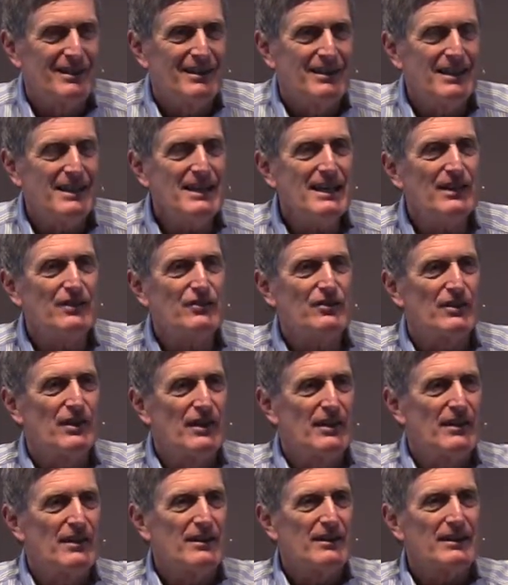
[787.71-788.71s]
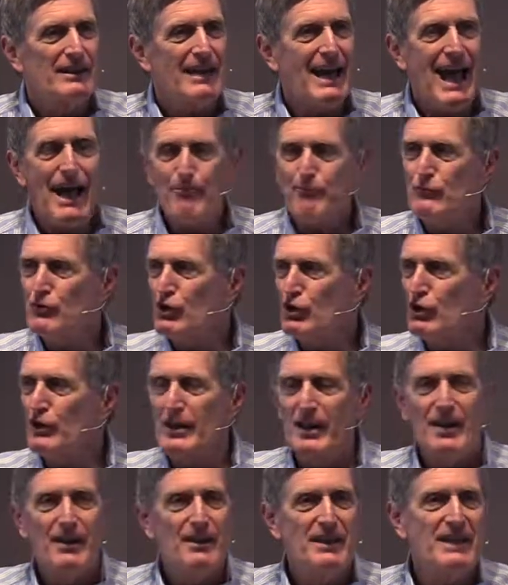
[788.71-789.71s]
He has captured
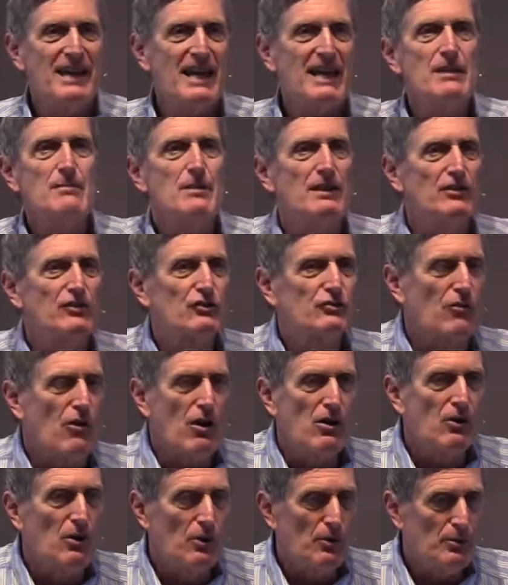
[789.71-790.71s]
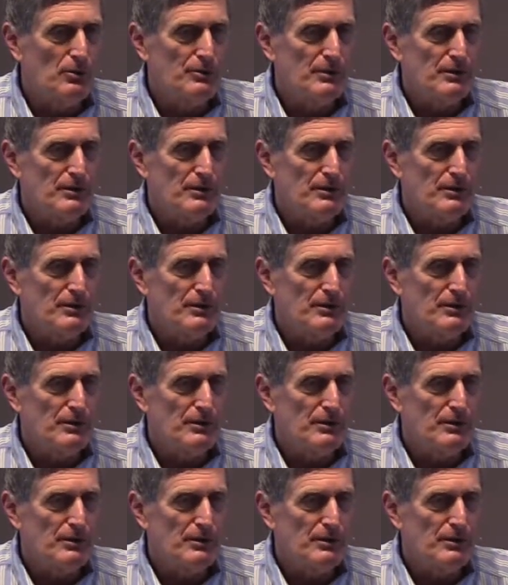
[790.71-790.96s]
the enemy's stronghold.